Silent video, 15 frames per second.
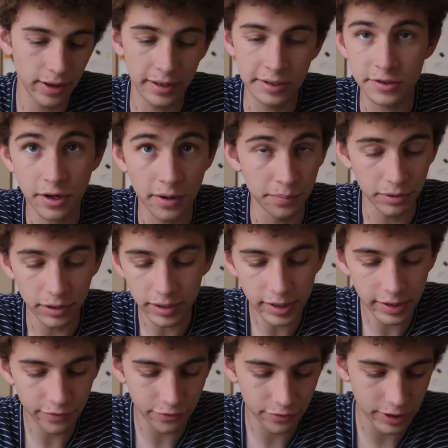it's
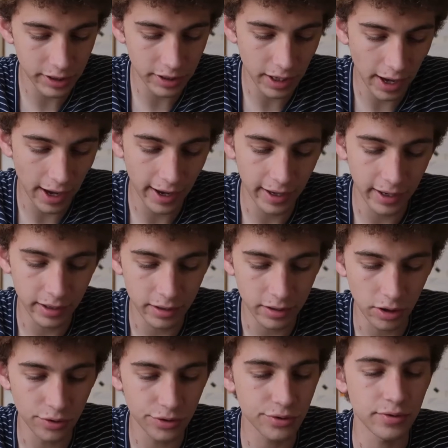completely free. I
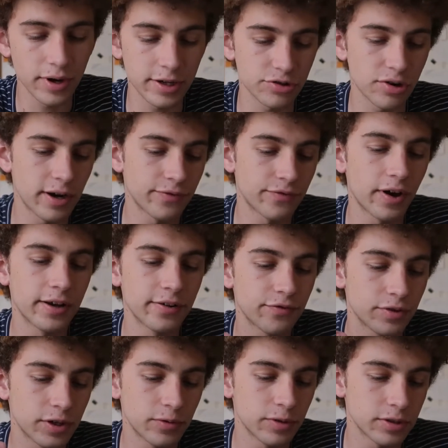go through and I try and find
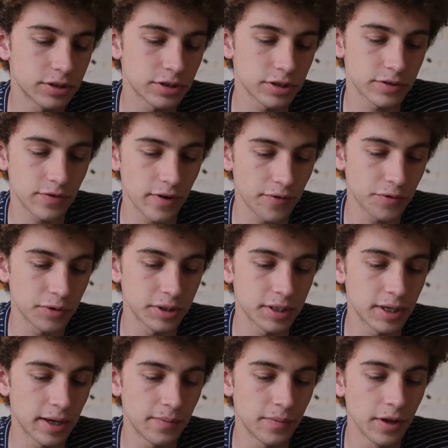free ones just for everyone to
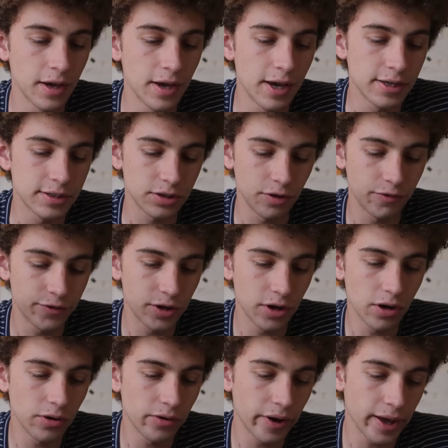get. So if you
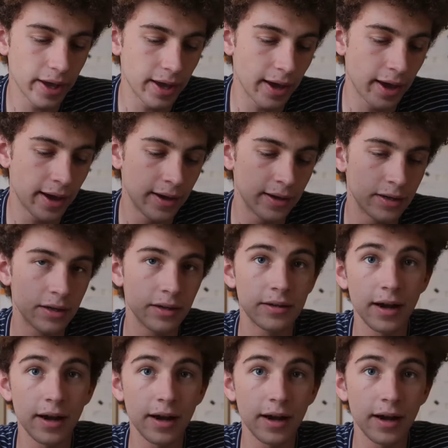go and